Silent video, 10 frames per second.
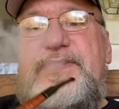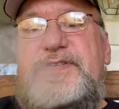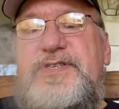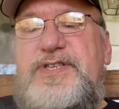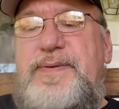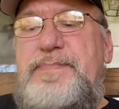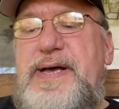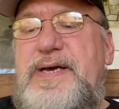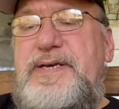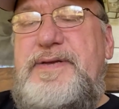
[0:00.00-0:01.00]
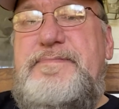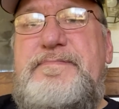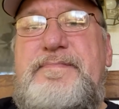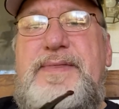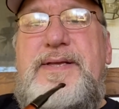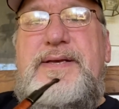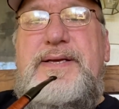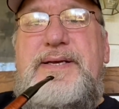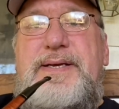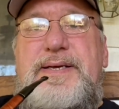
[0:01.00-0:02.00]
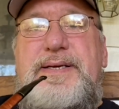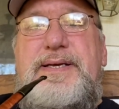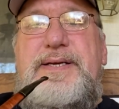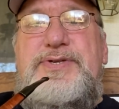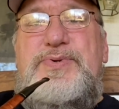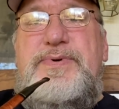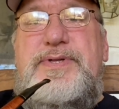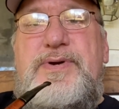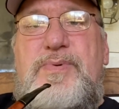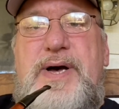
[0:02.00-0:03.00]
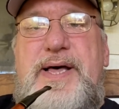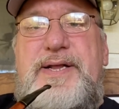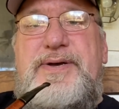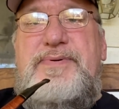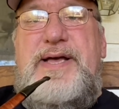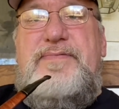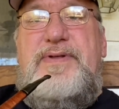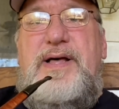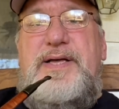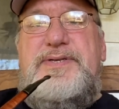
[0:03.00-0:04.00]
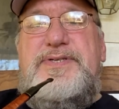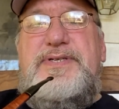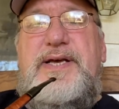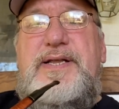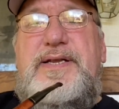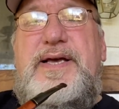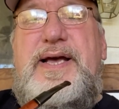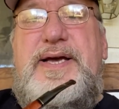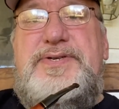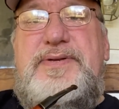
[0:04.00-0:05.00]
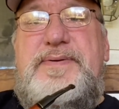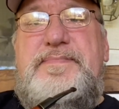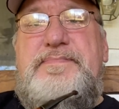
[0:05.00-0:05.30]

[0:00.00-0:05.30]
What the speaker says: sit back and enjoy the quiet. I don't have a lot to say today, actually,